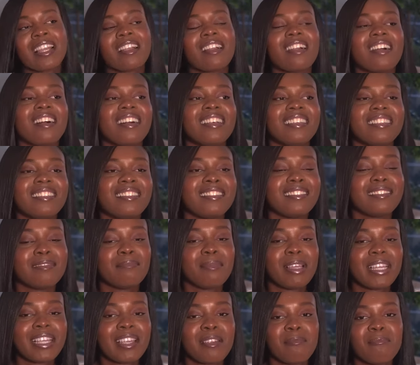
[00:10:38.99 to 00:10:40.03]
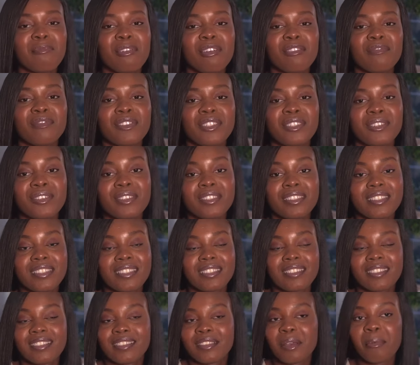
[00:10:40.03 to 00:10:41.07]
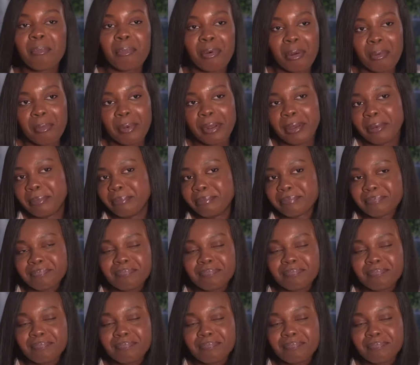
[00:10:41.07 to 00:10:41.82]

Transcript: because making more videos is the problem.